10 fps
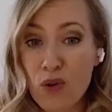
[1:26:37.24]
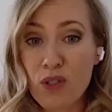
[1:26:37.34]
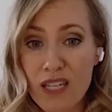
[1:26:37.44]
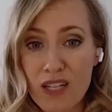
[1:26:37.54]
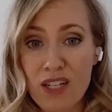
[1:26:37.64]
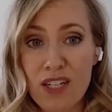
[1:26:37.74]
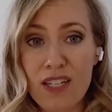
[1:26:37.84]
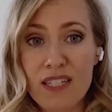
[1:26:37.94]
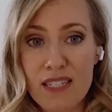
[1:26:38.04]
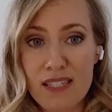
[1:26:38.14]
full
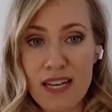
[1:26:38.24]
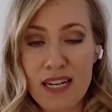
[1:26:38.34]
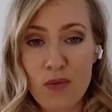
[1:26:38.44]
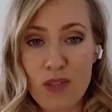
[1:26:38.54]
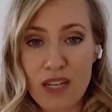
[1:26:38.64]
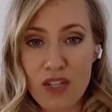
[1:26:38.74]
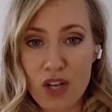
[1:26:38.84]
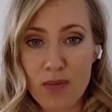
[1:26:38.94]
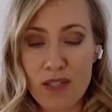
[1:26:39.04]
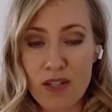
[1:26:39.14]
year designing what that
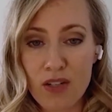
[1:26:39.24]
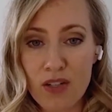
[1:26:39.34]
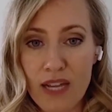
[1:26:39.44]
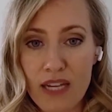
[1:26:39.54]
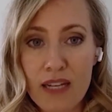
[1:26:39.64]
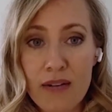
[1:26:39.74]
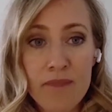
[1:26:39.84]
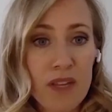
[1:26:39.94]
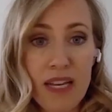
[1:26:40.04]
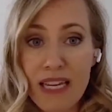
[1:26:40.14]
job was going to look like.
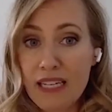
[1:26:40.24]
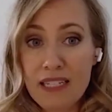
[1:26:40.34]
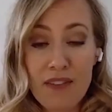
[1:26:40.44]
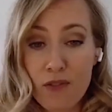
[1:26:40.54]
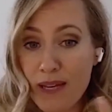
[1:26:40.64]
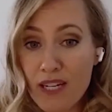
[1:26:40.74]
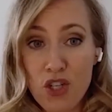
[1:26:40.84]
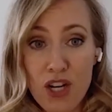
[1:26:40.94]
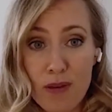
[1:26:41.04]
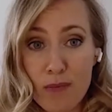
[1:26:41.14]
He had never been
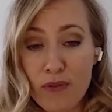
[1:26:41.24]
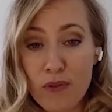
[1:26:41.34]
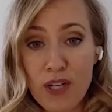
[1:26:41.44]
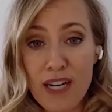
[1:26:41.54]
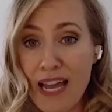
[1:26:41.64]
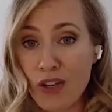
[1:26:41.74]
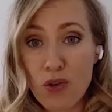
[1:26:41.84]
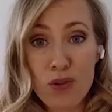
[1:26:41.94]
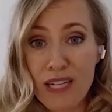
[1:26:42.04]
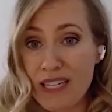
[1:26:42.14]
a chairman before, and
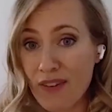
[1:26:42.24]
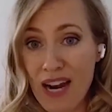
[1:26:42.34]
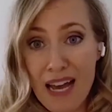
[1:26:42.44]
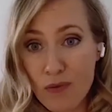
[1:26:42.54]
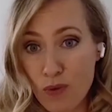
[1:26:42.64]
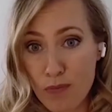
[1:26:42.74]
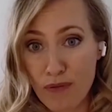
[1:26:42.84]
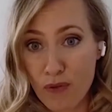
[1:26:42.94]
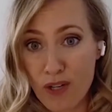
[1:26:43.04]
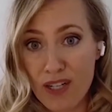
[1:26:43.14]
Google had never had one
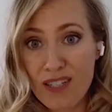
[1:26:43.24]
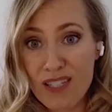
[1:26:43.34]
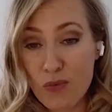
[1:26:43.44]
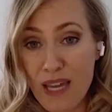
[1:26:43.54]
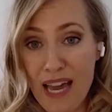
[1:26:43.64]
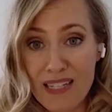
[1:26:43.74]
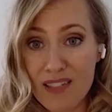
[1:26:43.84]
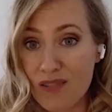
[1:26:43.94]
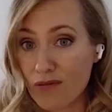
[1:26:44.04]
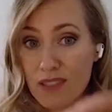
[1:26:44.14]
before. So we had
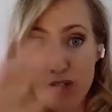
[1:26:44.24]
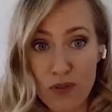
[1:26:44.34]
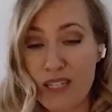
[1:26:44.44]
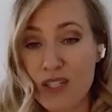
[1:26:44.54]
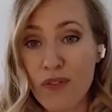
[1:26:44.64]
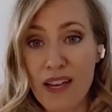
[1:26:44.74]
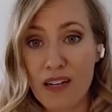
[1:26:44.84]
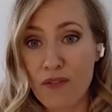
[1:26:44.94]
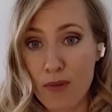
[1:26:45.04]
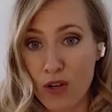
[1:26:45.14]
to literally
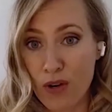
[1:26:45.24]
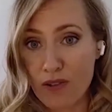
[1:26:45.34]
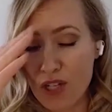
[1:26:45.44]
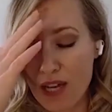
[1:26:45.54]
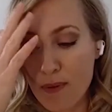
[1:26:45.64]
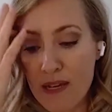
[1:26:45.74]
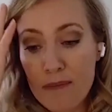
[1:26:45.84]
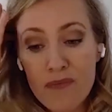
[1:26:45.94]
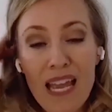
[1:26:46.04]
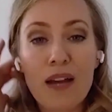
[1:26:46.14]
define it from the ground up.
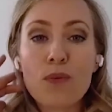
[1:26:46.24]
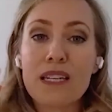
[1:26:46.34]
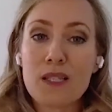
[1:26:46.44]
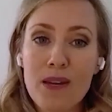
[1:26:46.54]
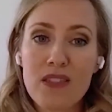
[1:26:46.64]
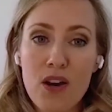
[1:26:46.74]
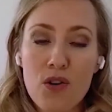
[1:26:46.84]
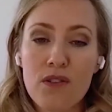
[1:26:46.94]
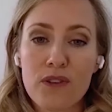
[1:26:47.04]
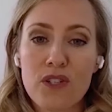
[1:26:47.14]
And we spent
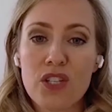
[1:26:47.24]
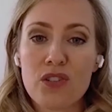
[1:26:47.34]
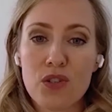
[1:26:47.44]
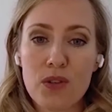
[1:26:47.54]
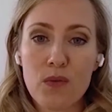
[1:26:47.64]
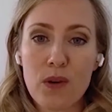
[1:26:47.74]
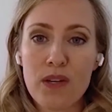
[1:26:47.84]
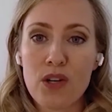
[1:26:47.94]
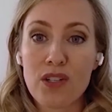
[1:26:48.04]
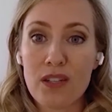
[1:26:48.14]
that whole first year doing what
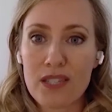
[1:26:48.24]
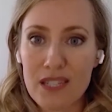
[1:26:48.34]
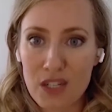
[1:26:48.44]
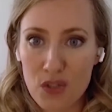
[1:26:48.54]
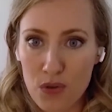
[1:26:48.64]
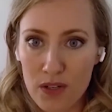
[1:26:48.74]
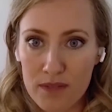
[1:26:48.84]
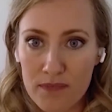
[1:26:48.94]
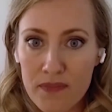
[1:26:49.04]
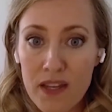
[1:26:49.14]
we called the listening tour,